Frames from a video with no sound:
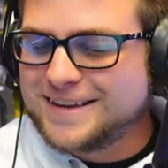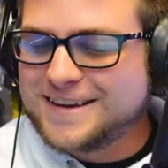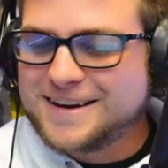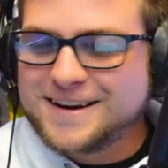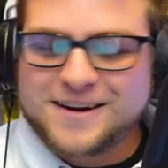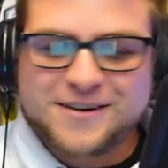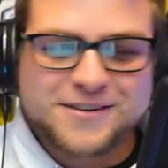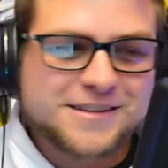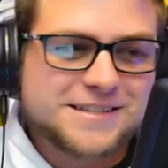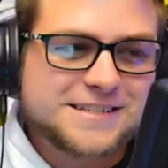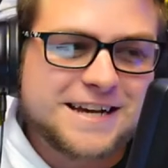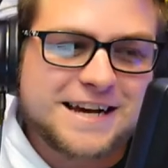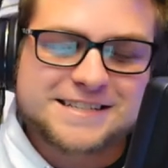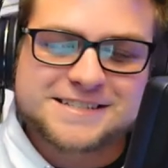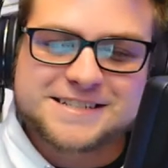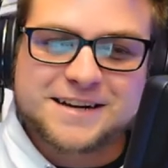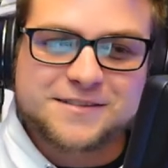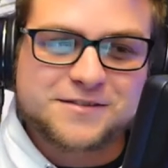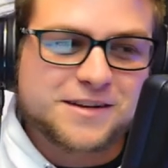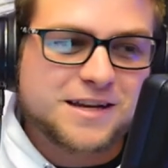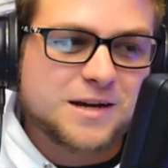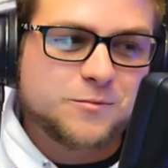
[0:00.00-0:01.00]
you know, this guy's
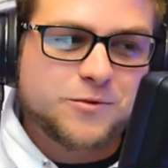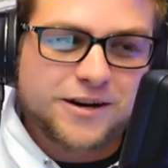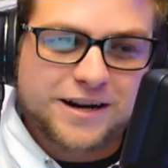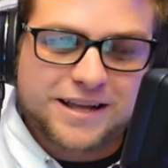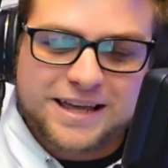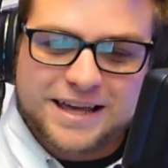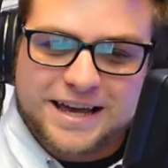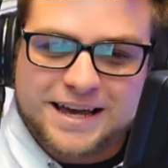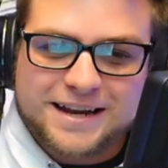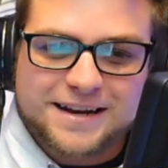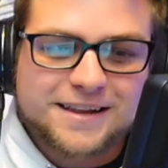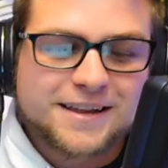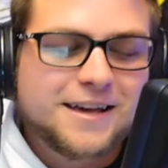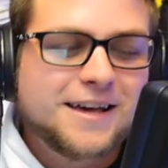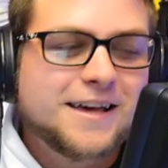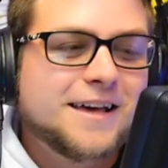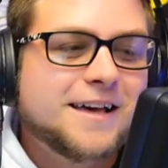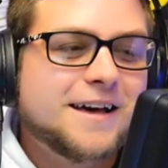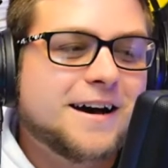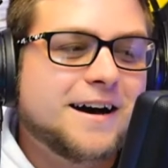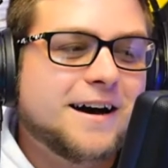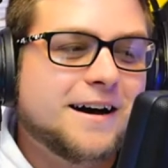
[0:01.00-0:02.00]
gonna have to come on again.
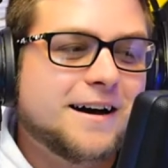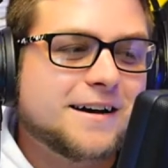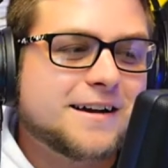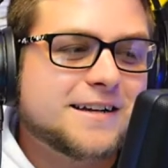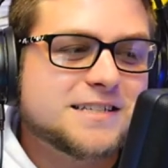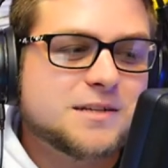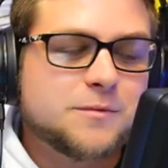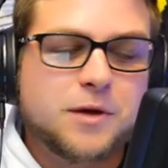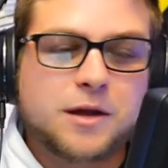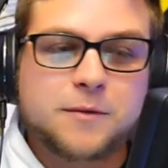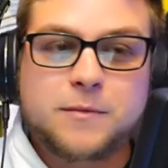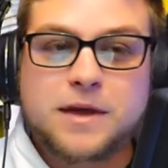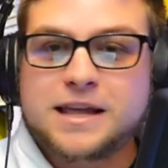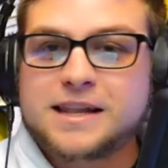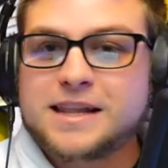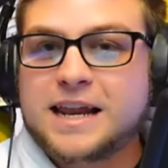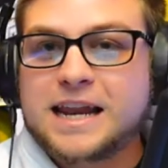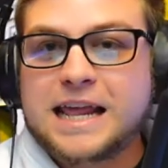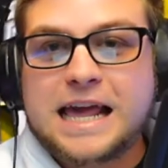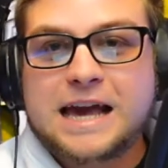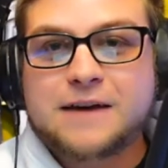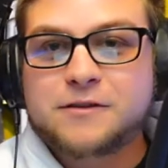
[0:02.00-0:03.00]
Uh, cause I'm like, man,
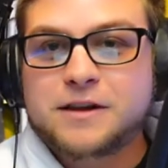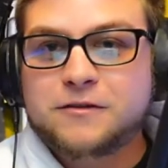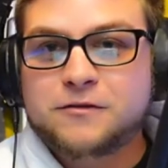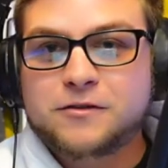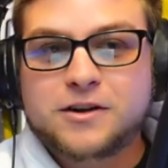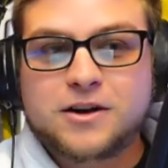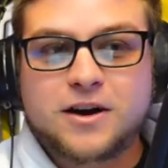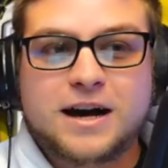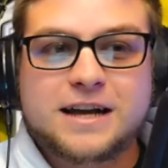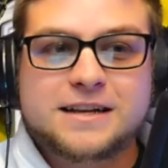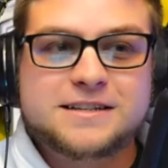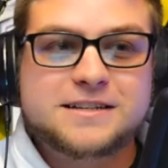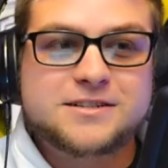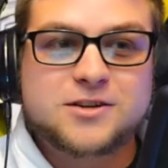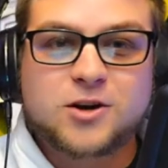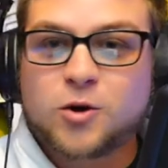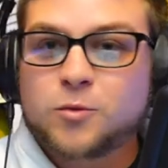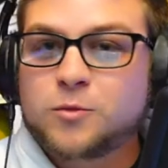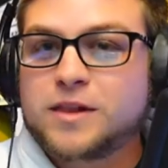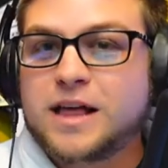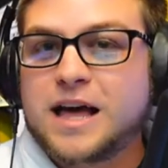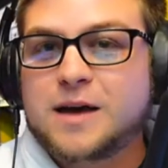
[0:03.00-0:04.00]
they haven't even got to
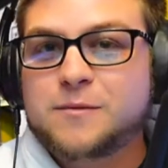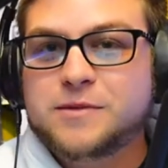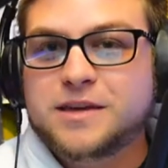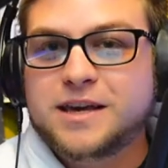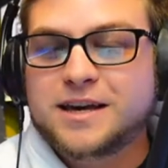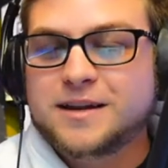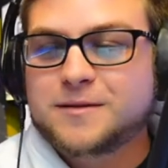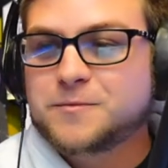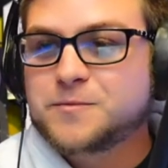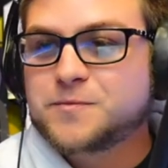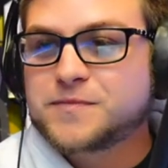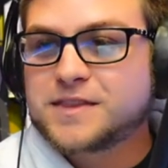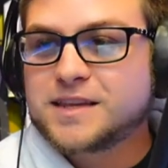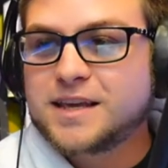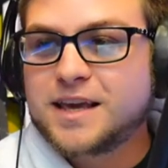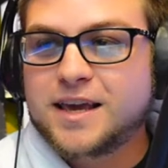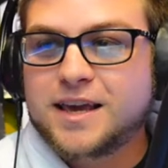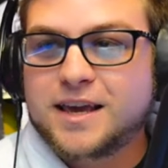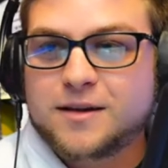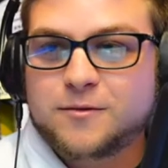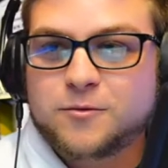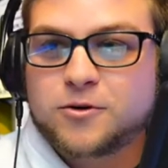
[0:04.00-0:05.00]
term lab yet,
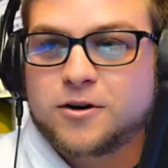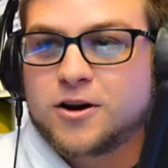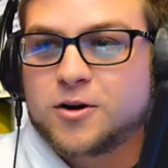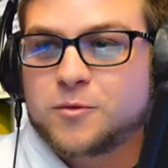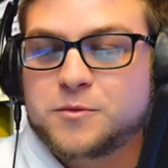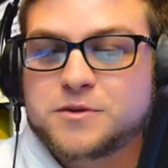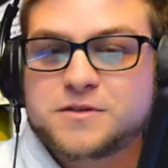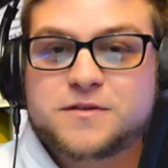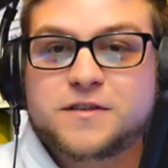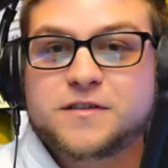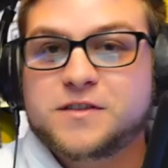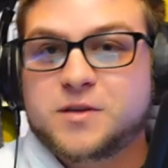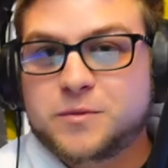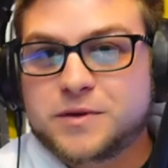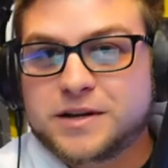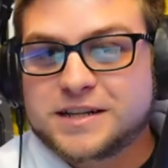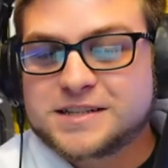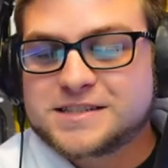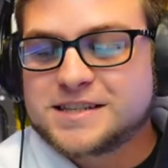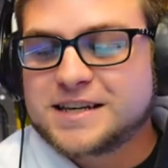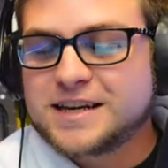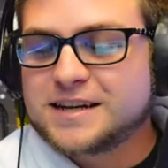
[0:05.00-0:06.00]
and we're almost 50
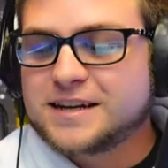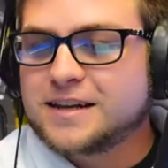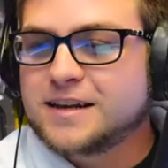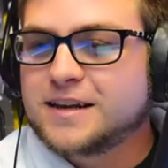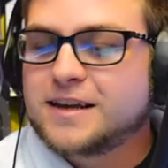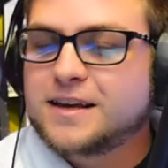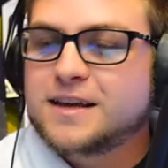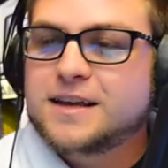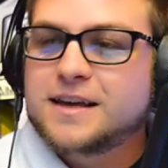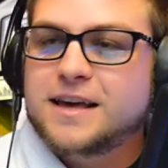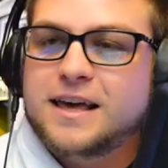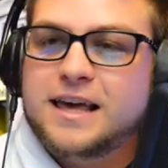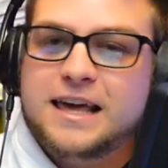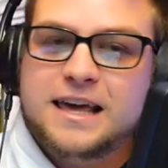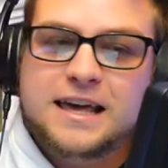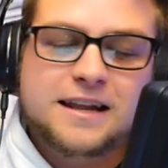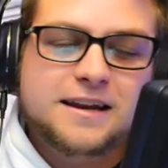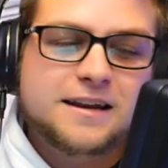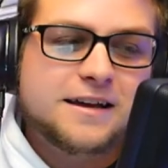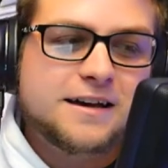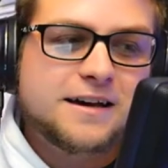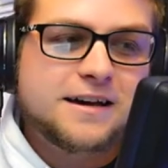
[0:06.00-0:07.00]
minutes in.
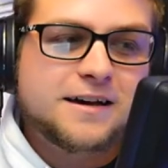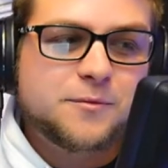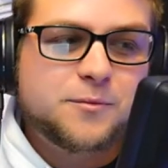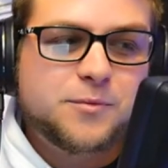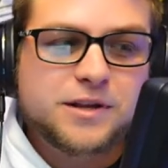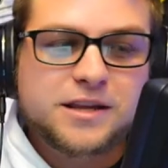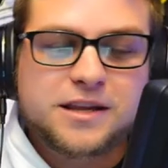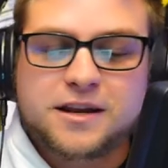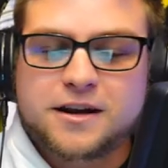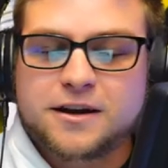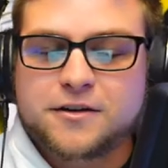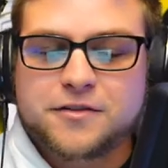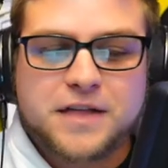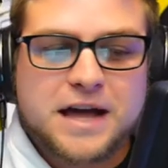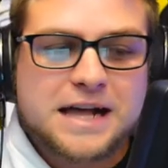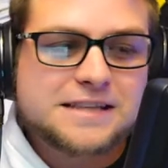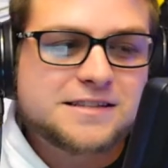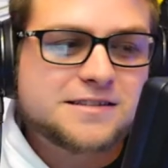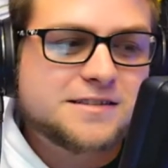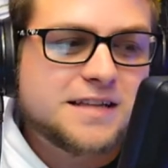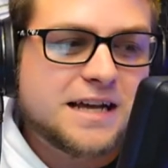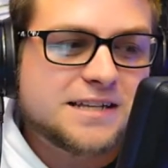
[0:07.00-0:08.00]
And uh, but you know,
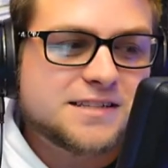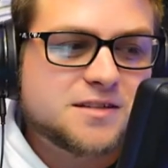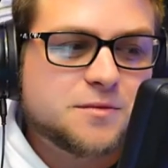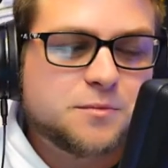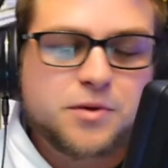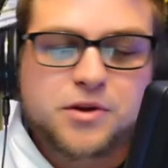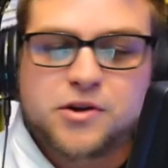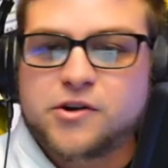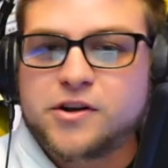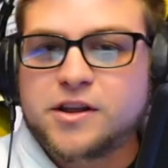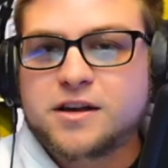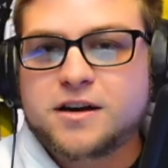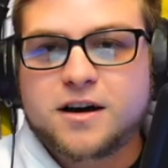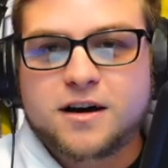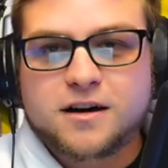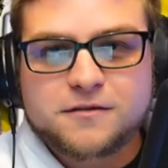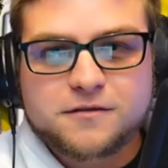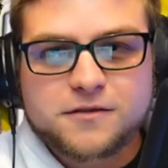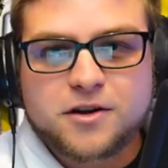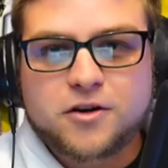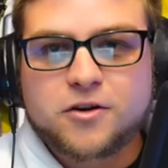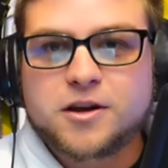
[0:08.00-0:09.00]
that's that's the beauty
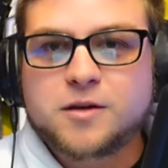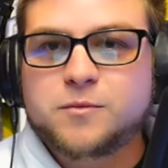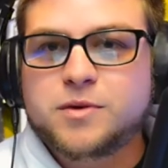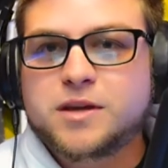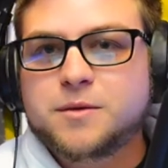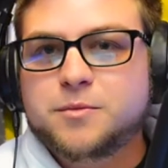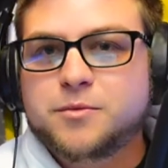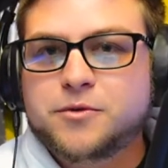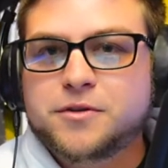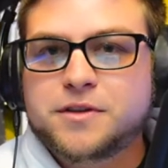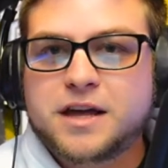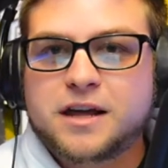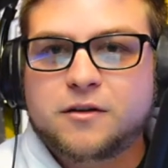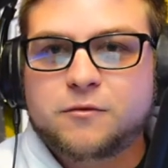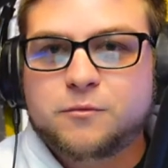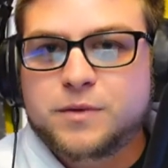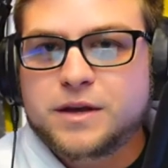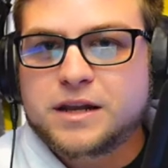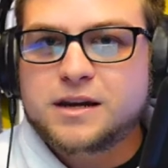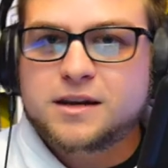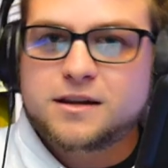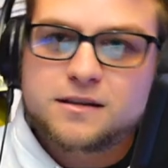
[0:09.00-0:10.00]
of knowing people that
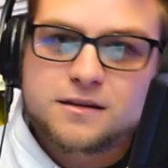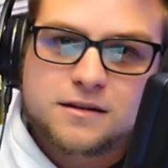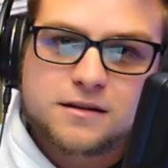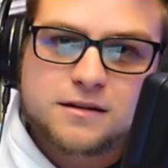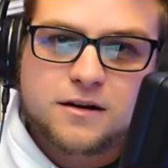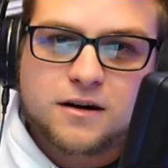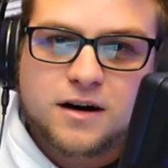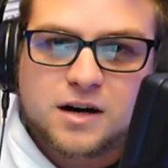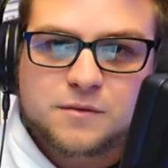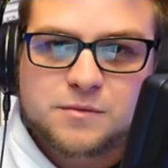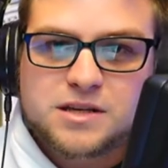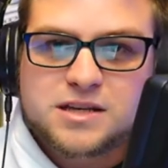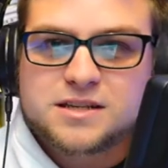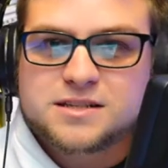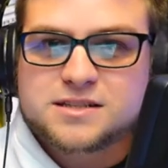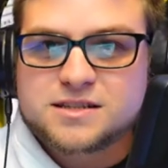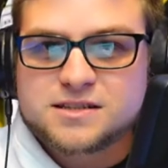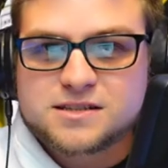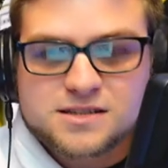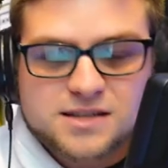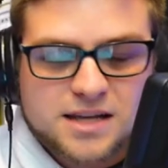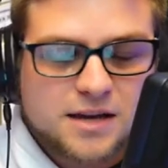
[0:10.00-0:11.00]
have been in the hobby
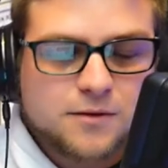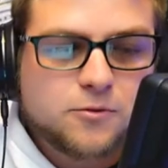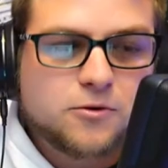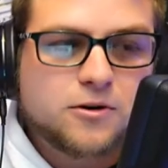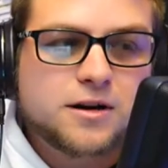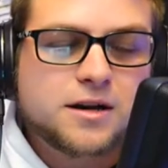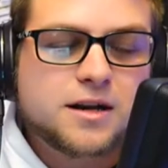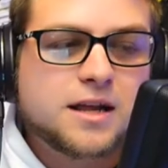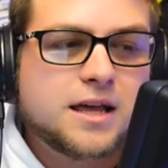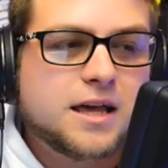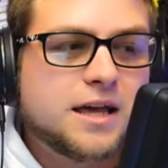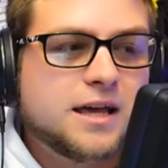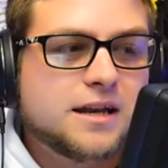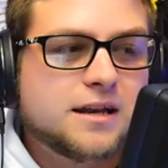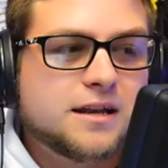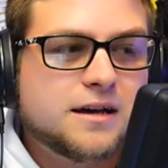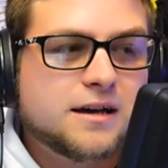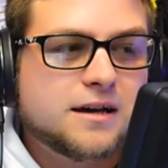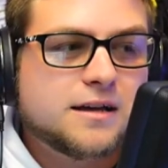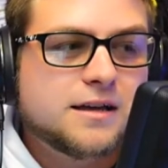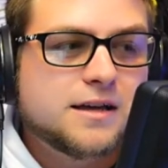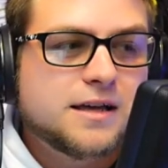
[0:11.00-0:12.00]
since day one, and
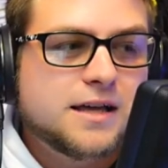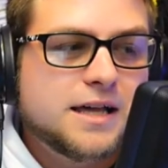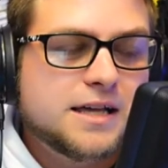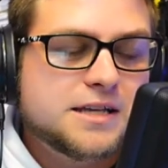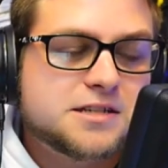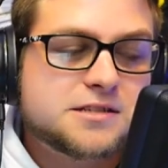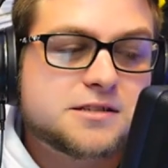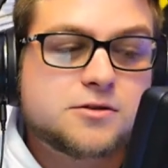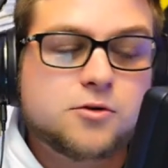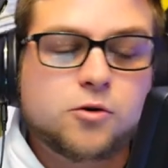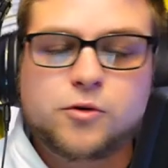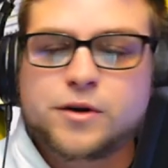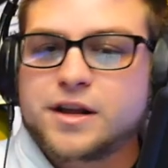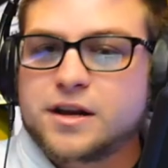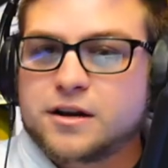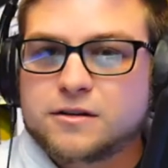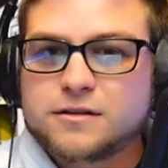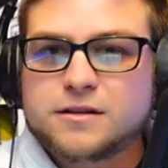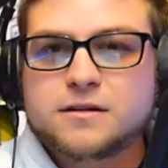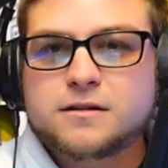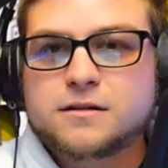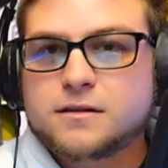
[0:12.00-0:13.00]
uh, it's just cool to
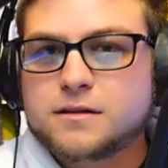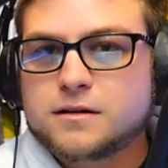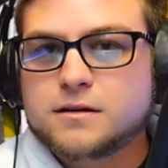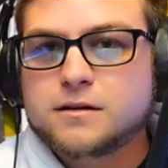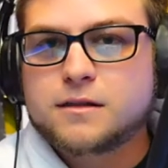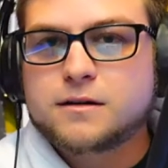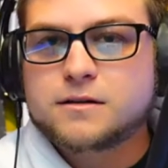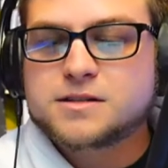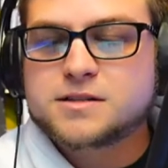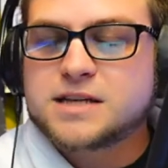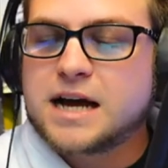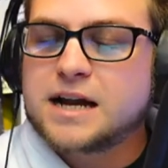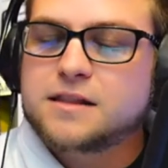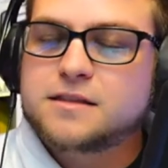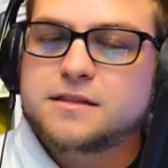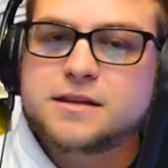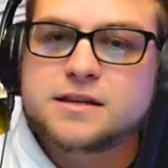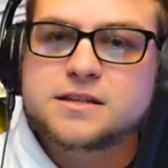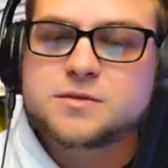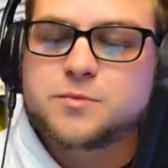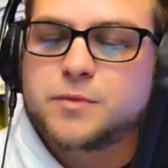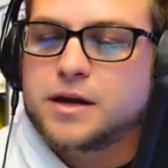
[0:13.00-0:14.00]
hear their their, their side of
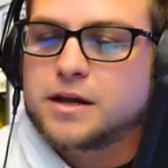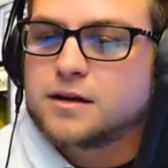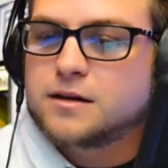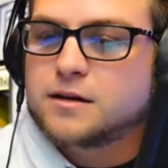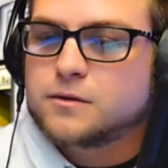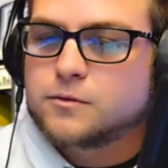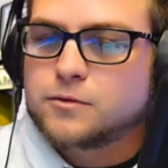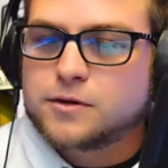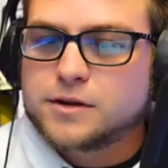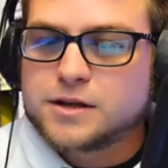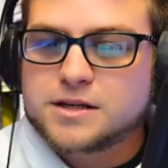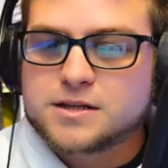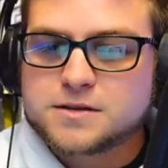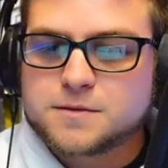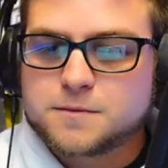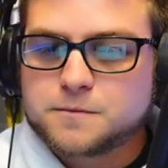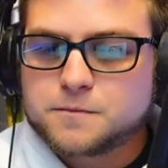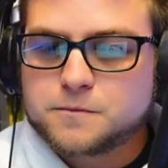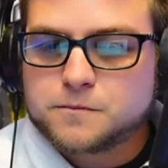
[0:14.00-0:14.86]
things, man. really is.